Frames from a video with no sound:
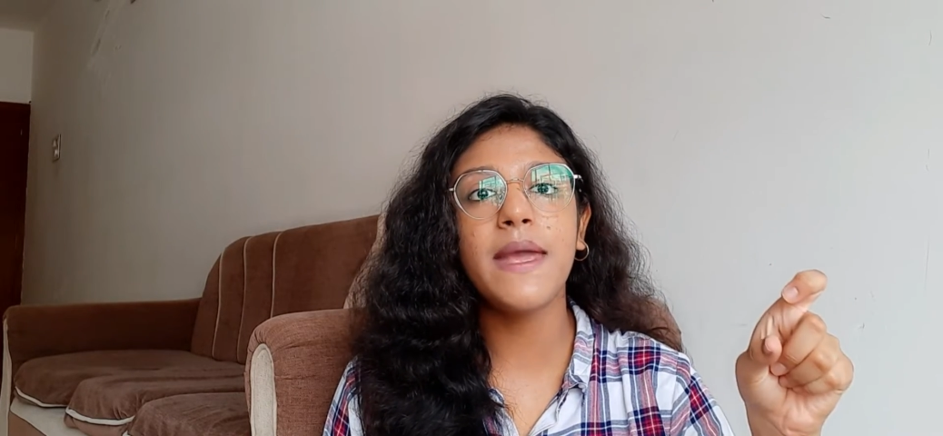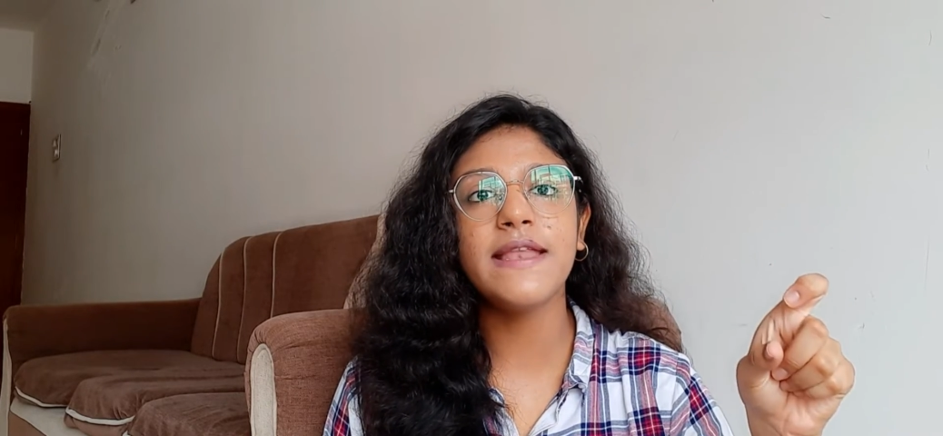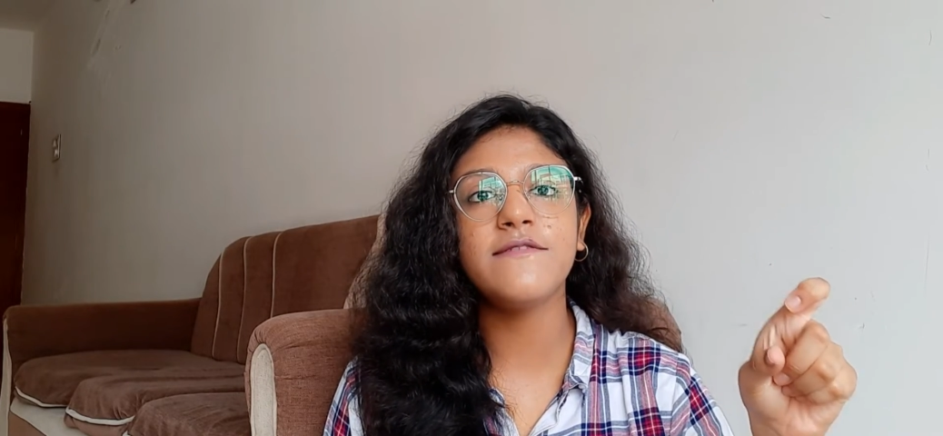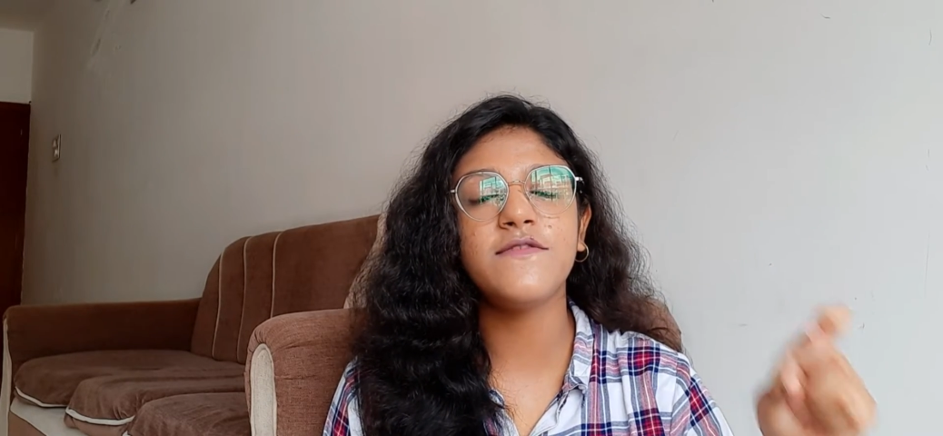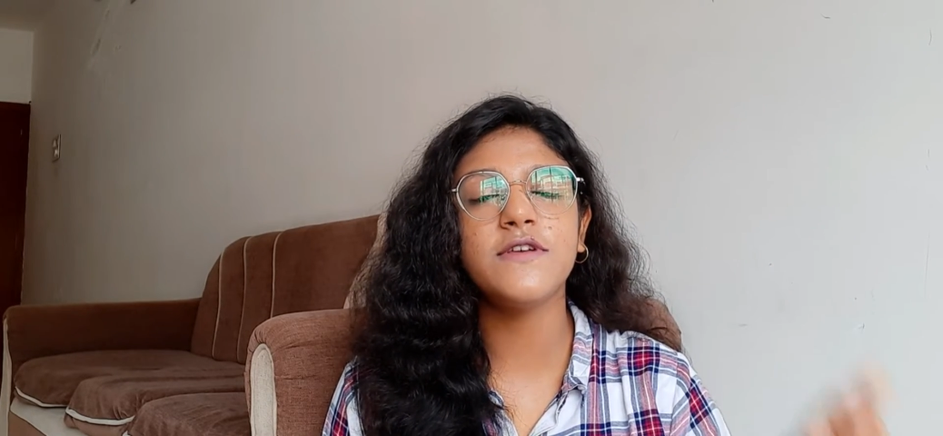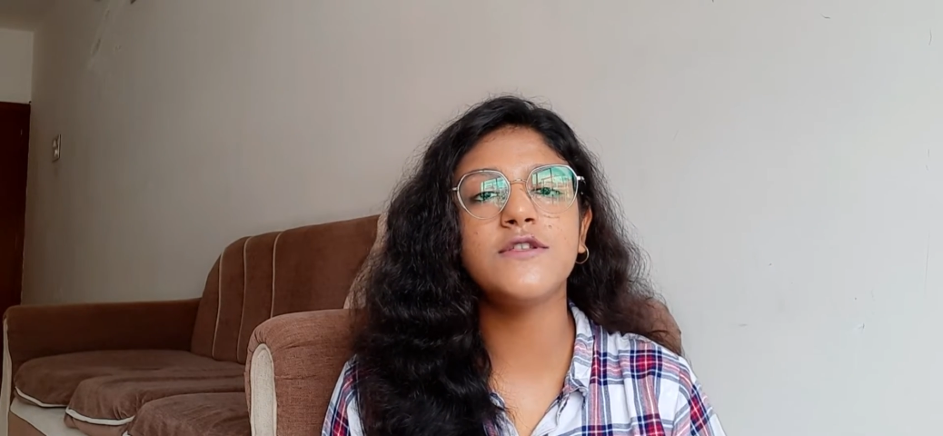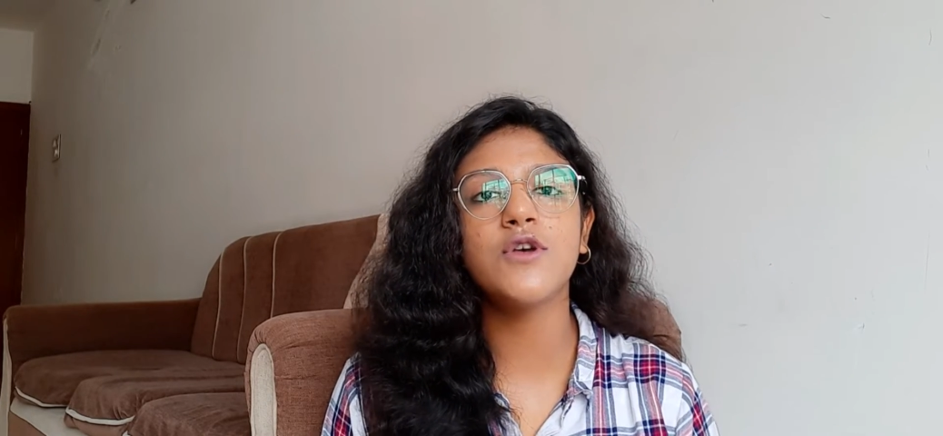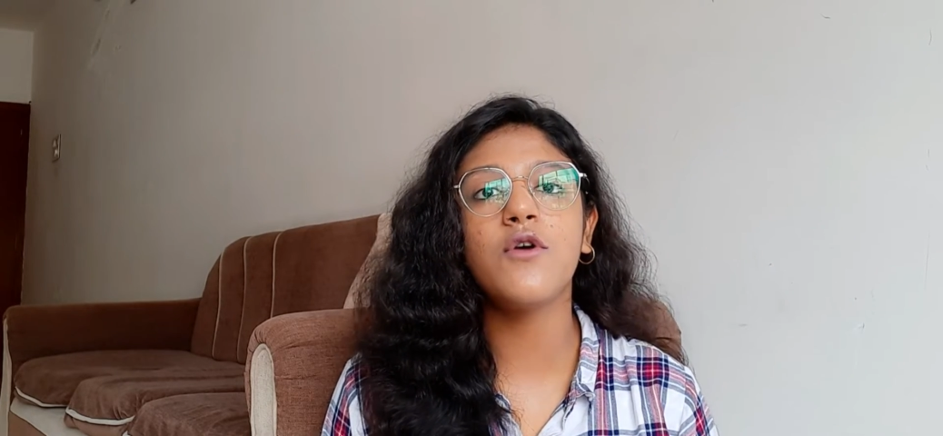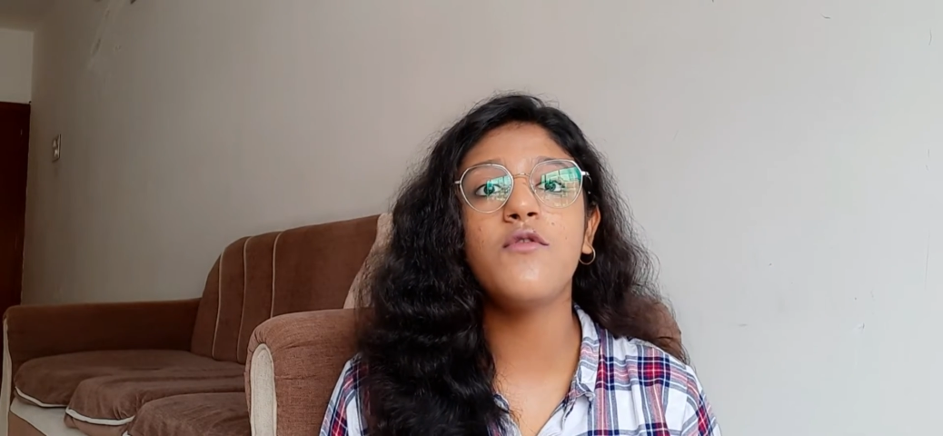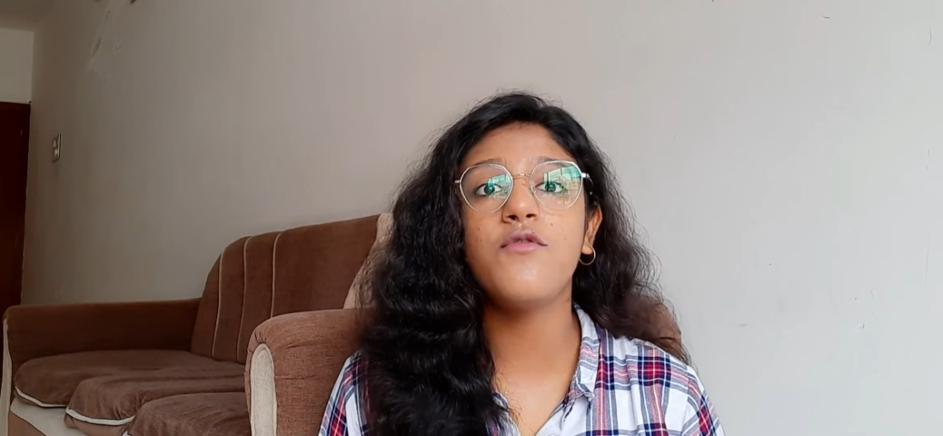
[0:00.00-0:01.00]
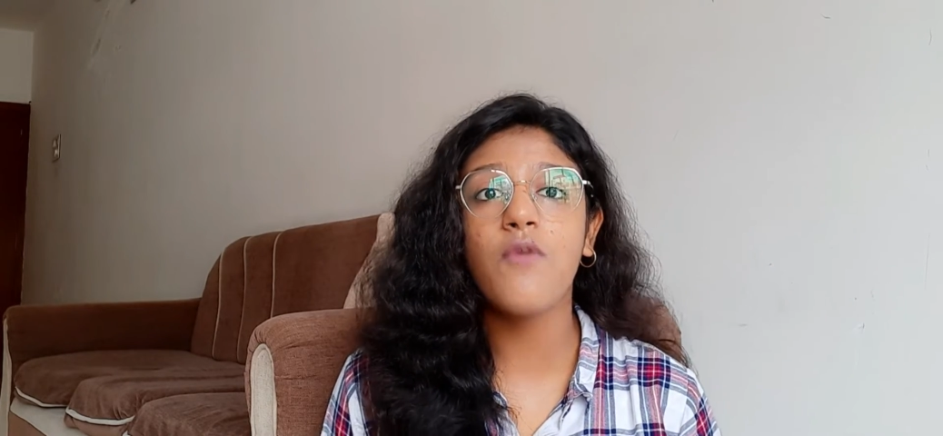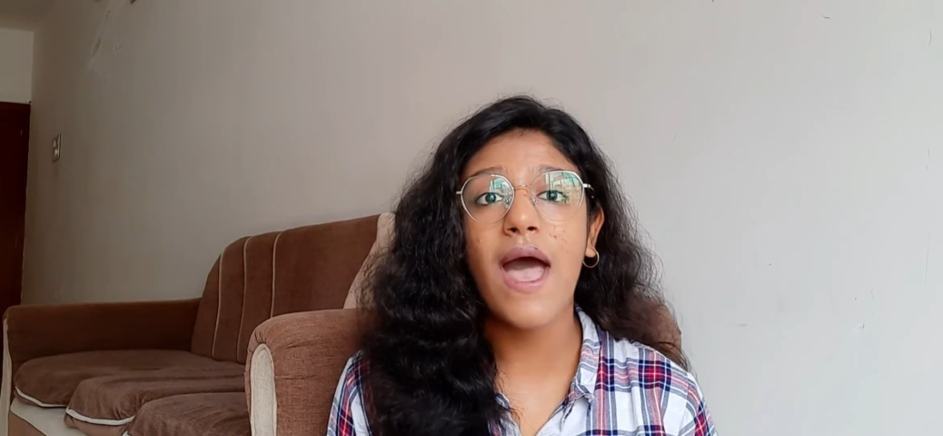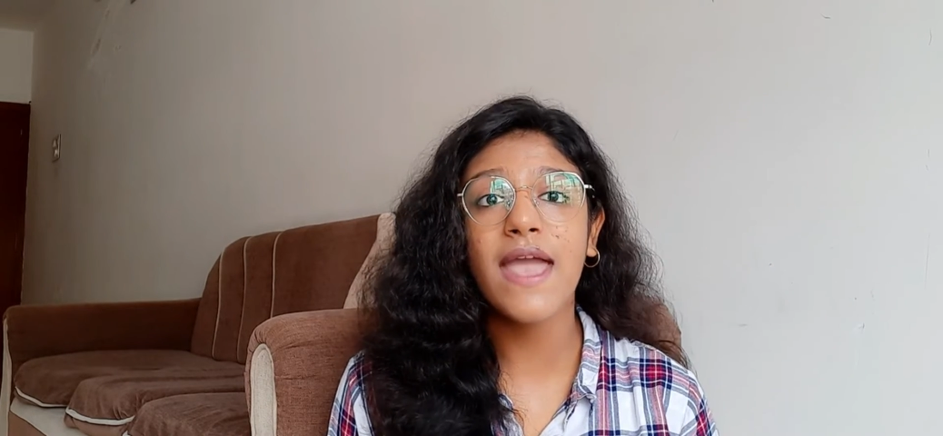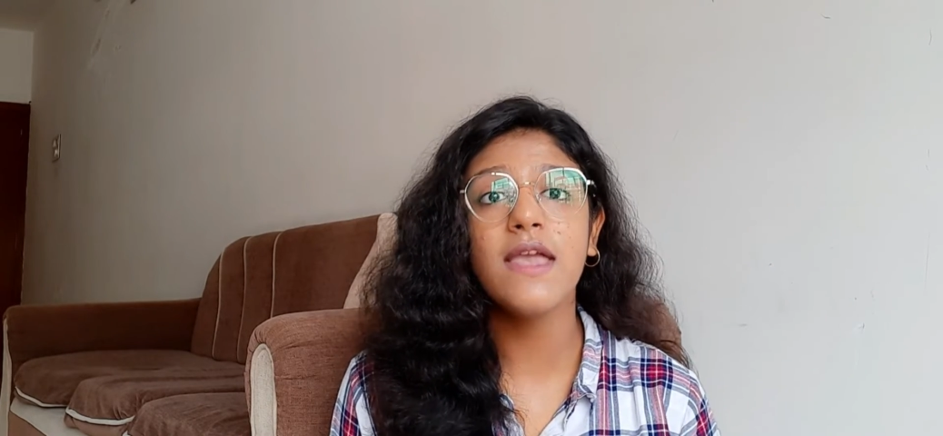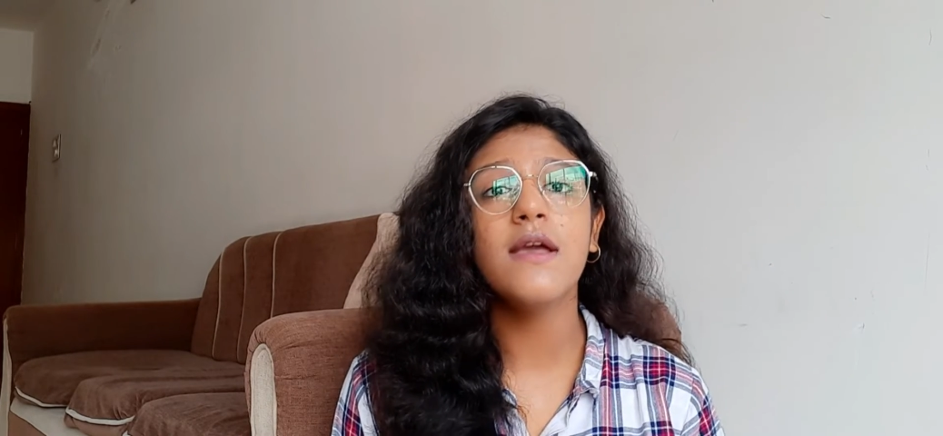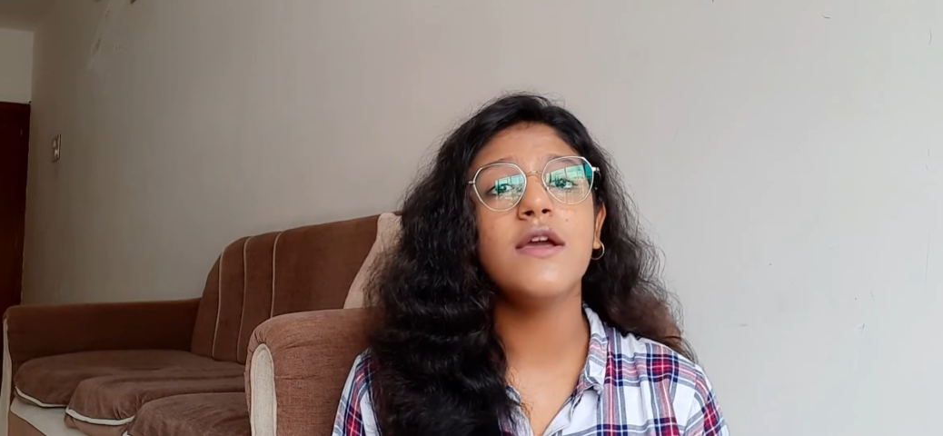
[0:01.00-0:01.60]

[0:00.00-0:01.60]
benefits of why